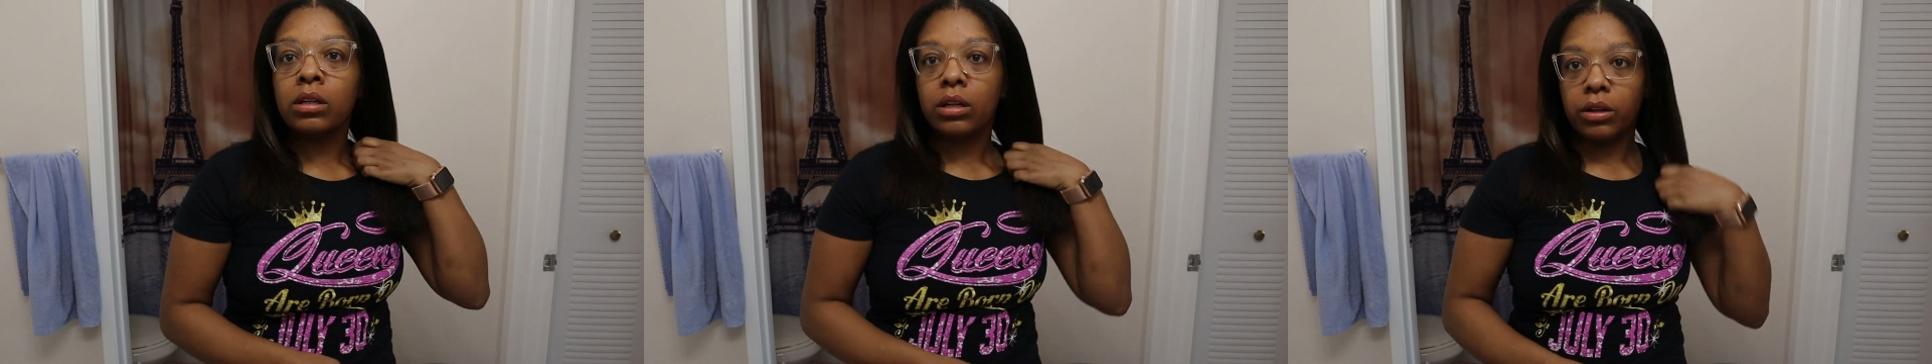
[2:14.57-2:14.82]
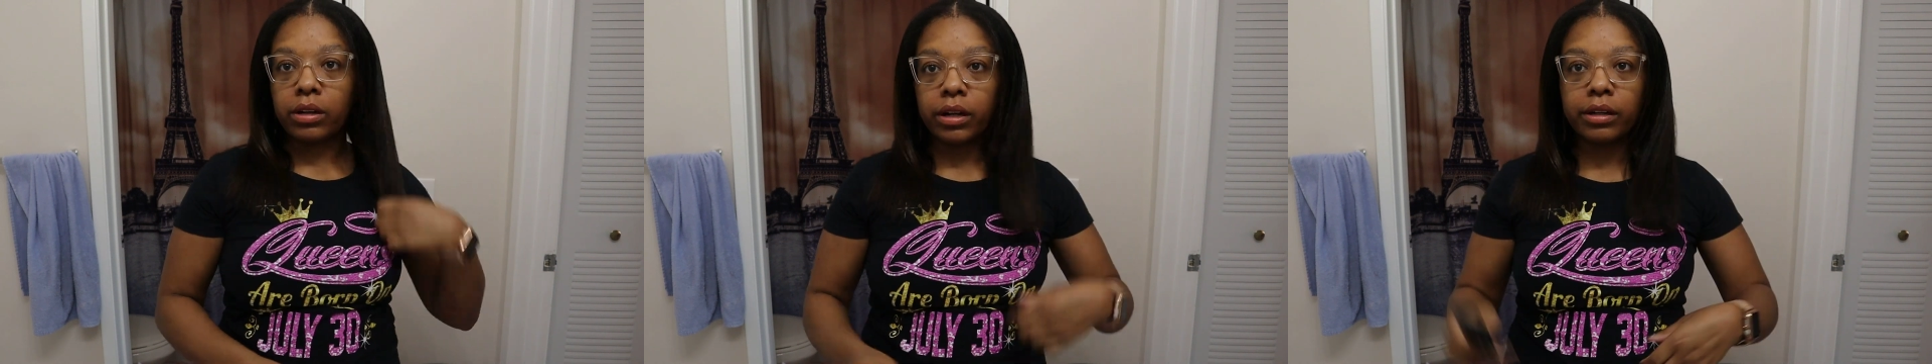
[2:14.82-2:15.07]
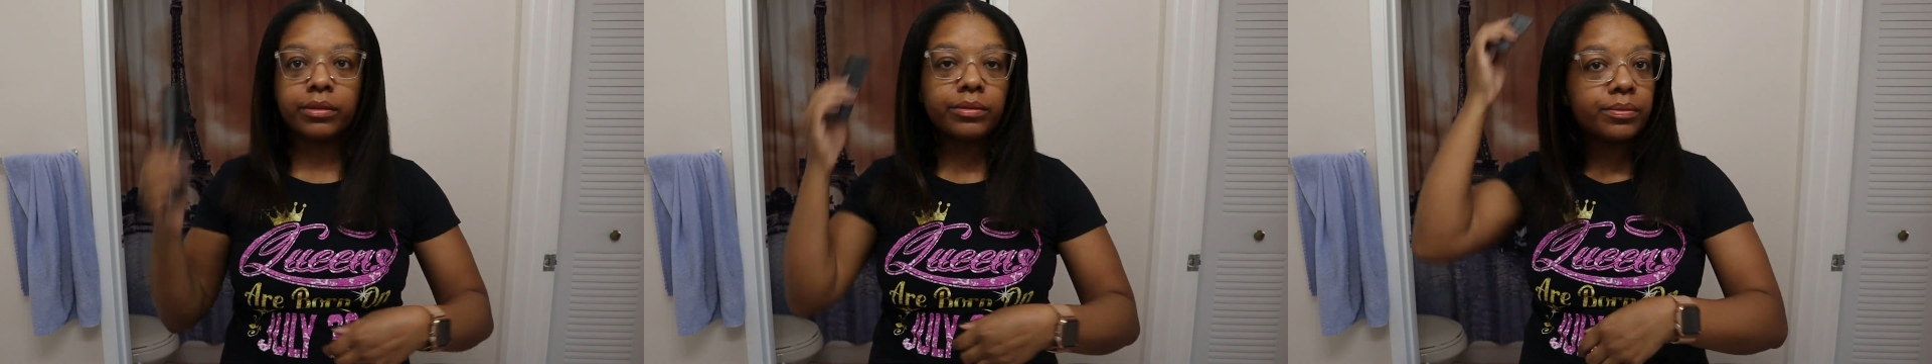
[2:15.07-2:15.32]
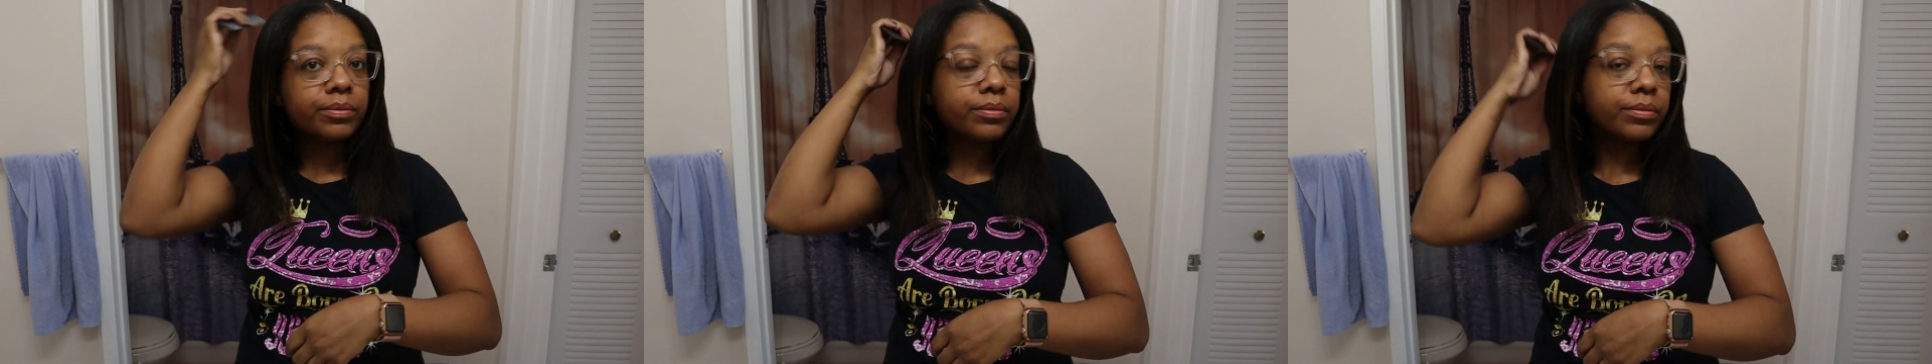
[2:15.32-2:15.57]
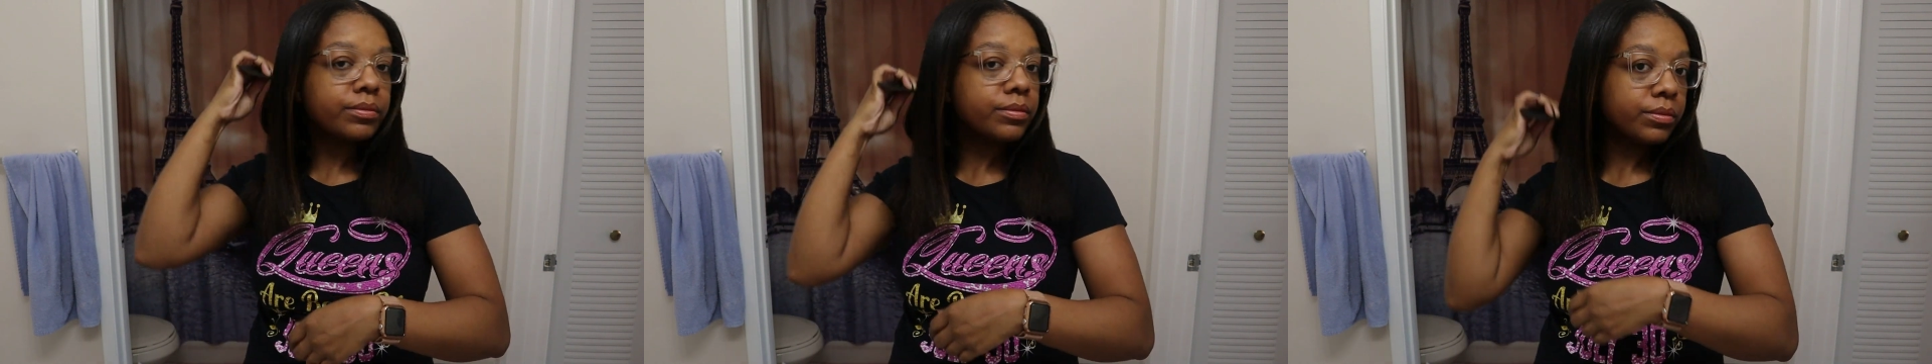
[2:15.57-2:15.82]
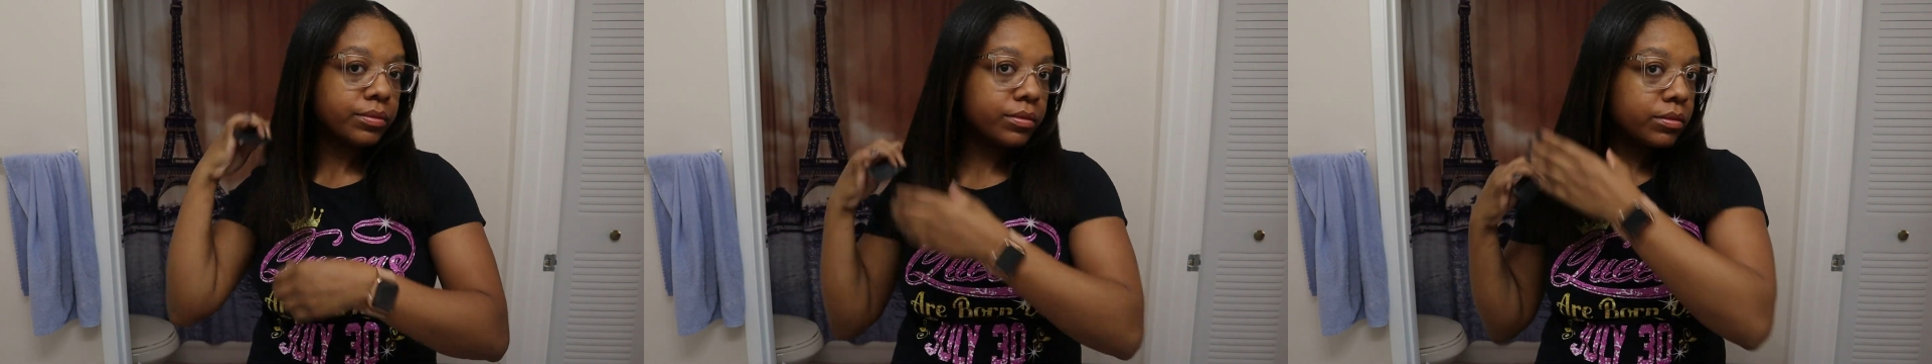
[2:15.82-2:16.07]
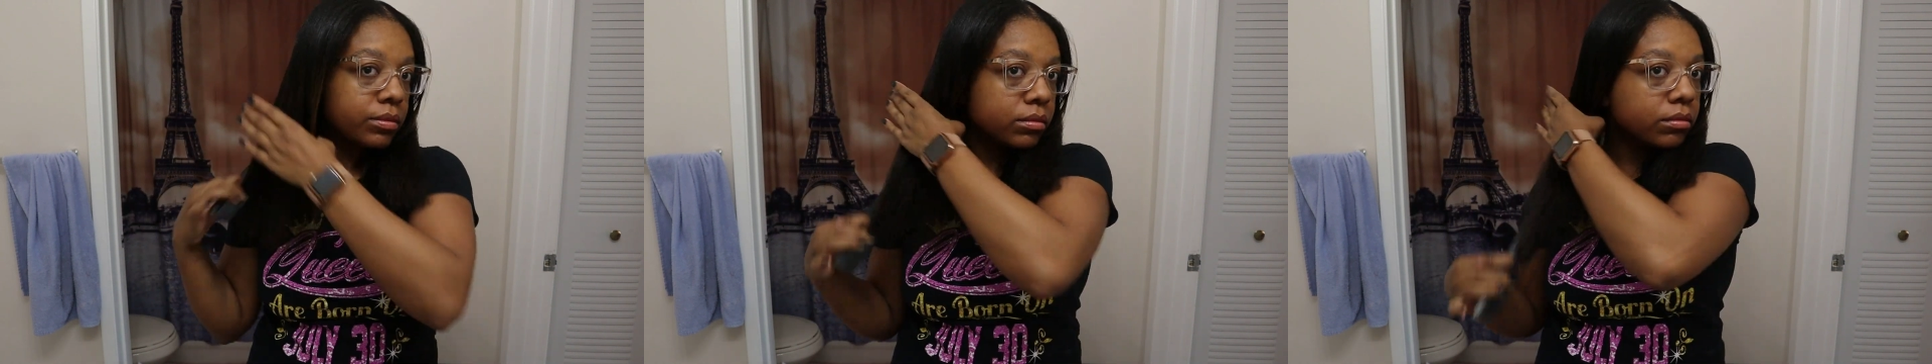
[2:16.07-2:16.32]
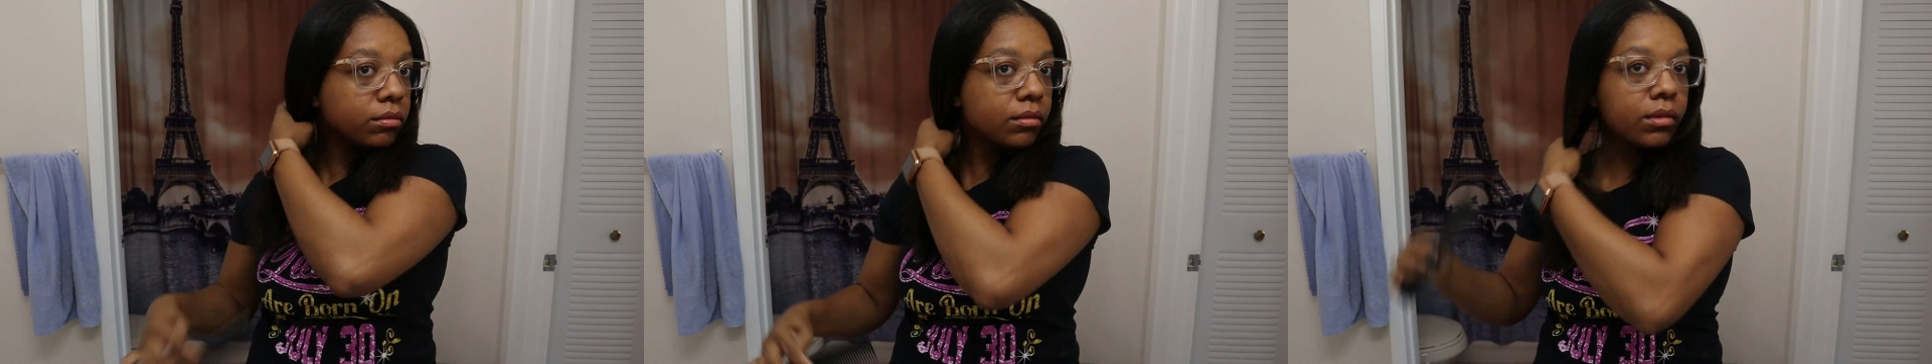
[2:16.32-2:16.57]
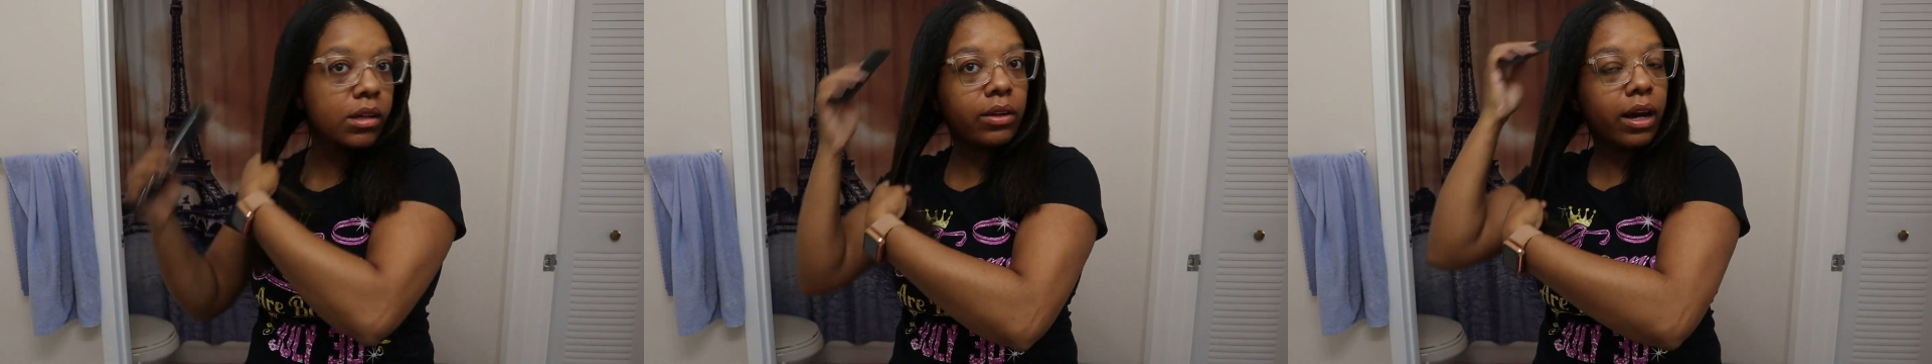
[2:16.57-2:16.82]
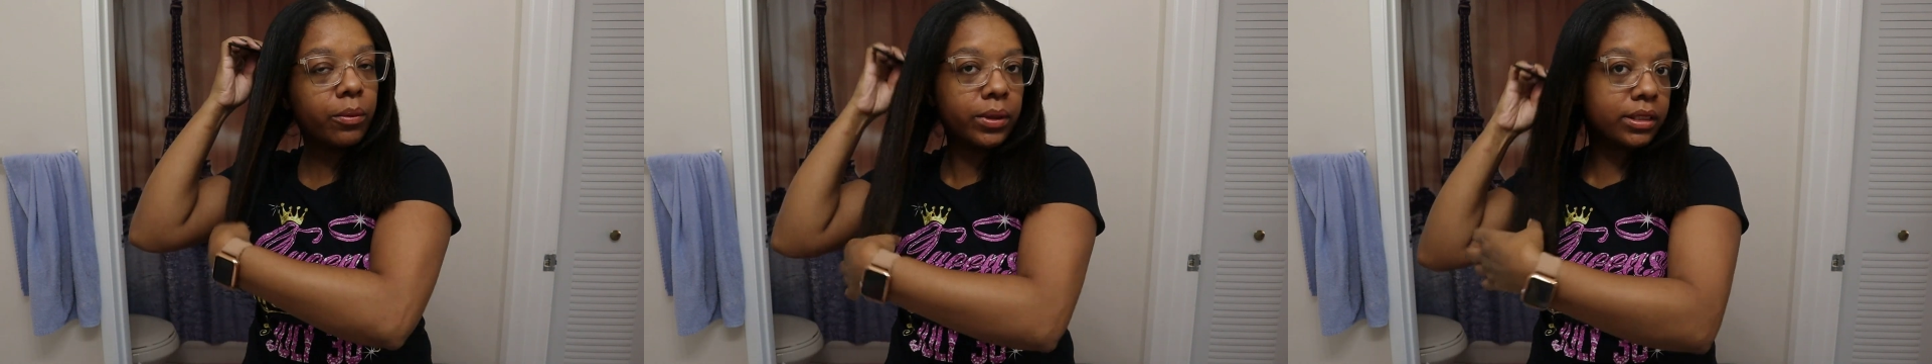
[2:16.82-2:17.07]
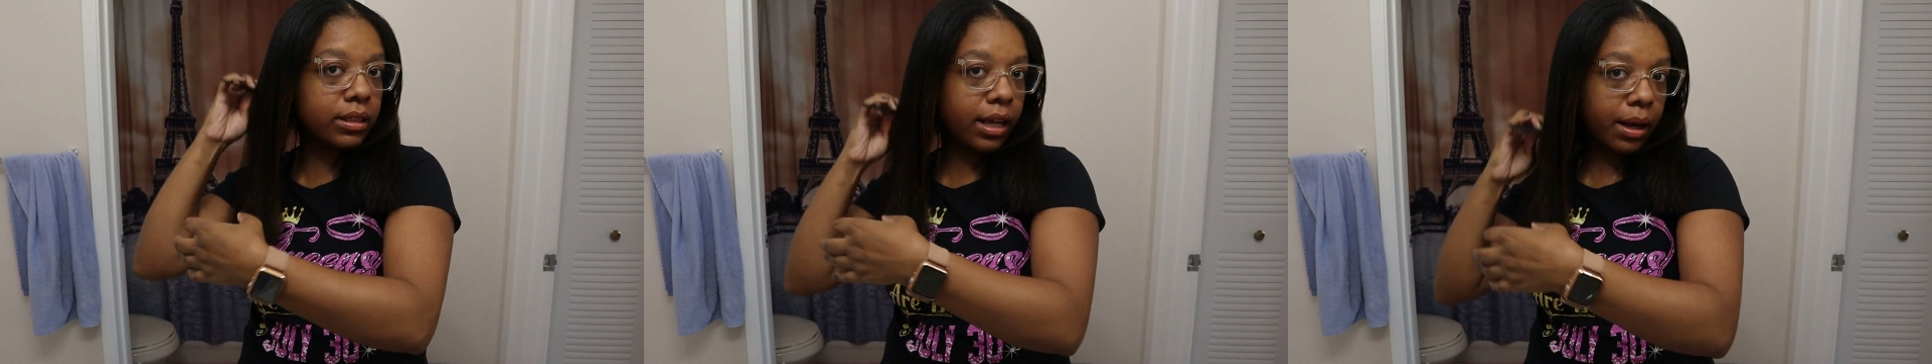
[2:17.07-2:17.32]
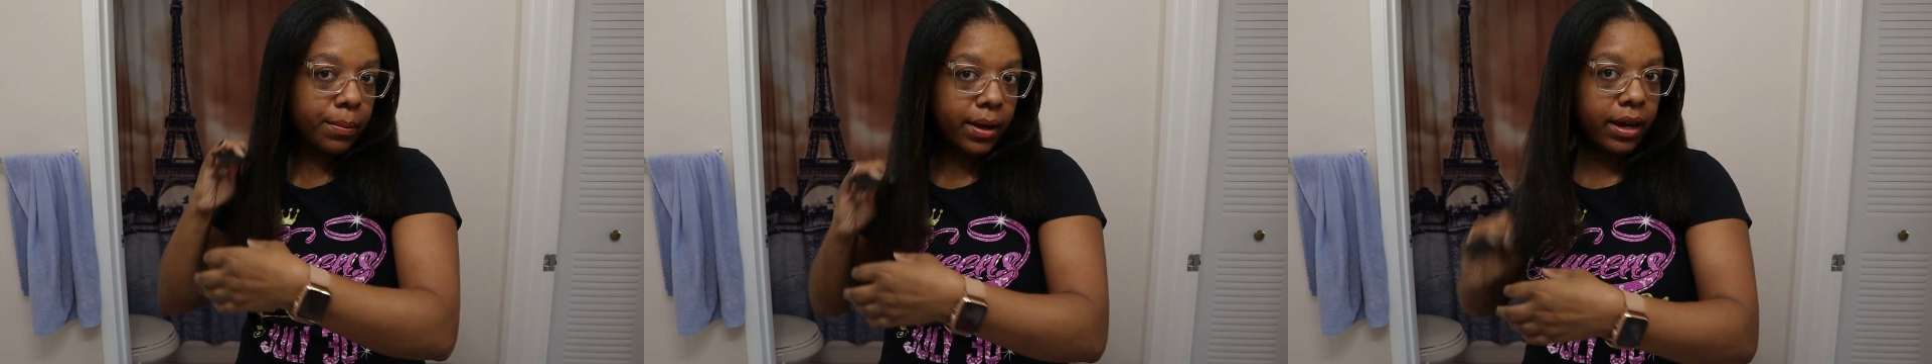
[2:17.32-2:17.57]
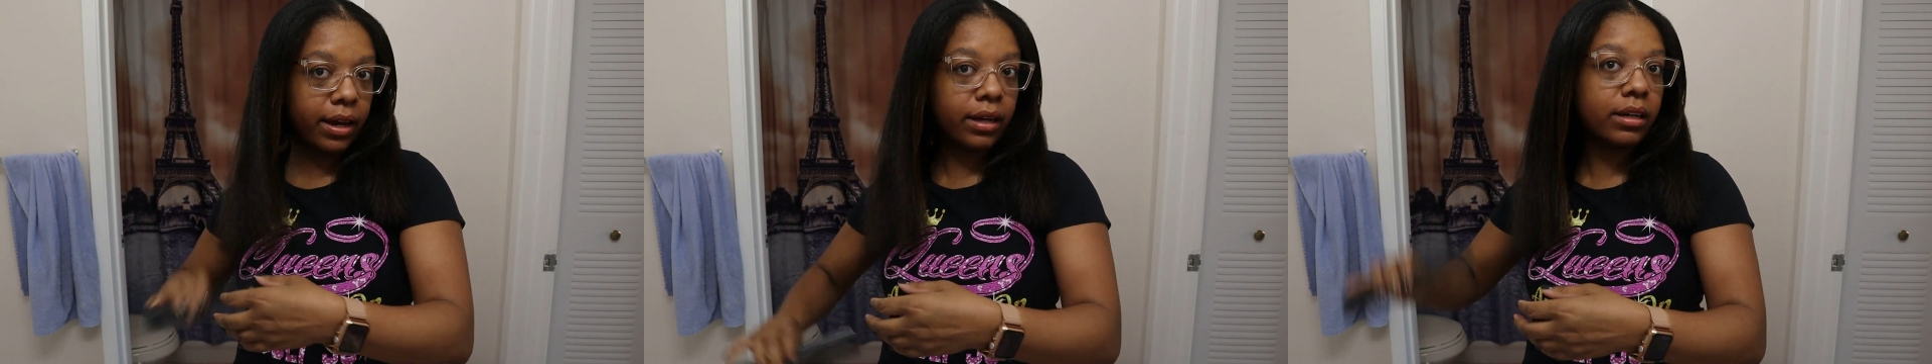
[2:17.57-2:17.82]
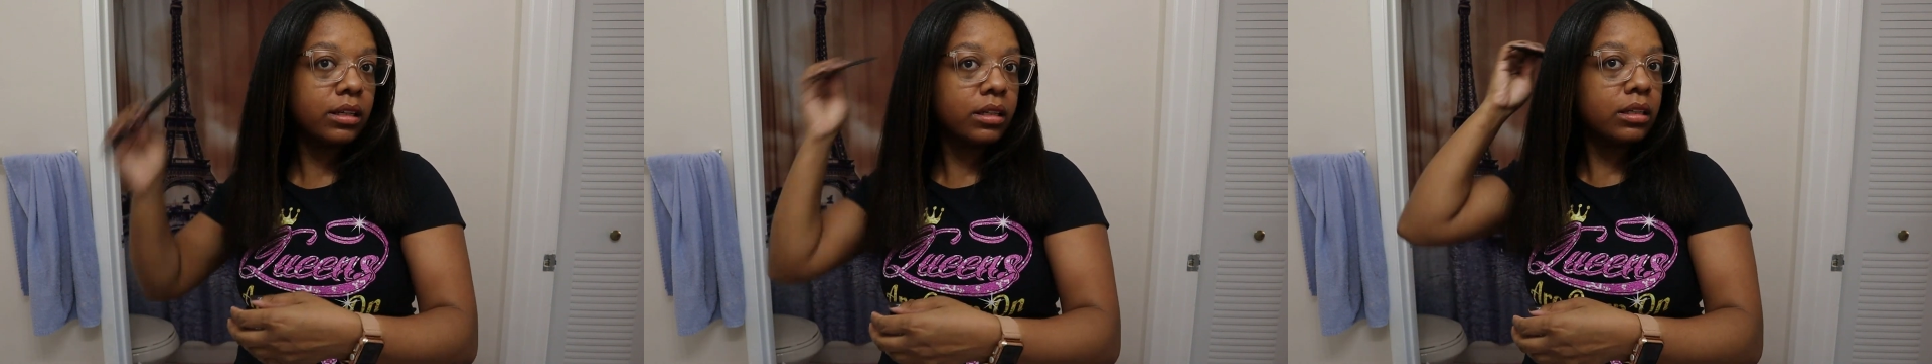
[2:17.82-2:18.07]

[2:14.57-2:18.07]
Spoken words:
Okay. That wasn't that bad.